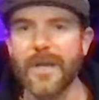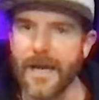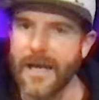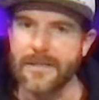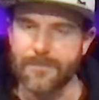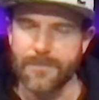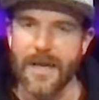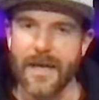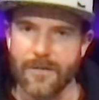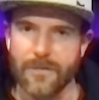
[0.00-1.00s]
I had to
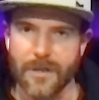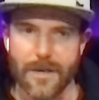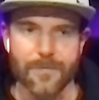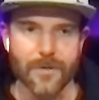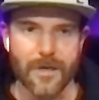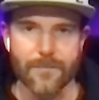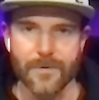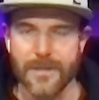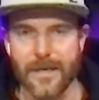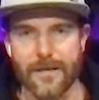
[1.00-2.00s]
pay for the upgrade,
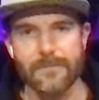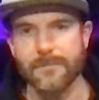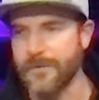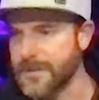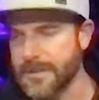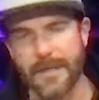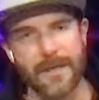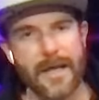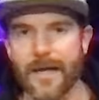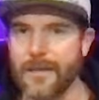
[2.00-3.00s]
but they were just like,
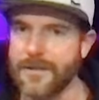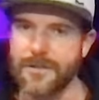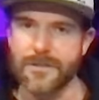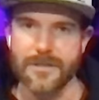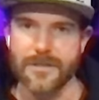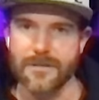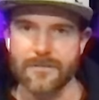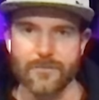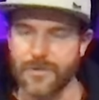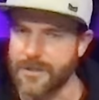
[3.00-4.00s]
"Yeah, let's just
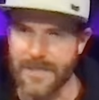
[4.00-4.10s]
we'll just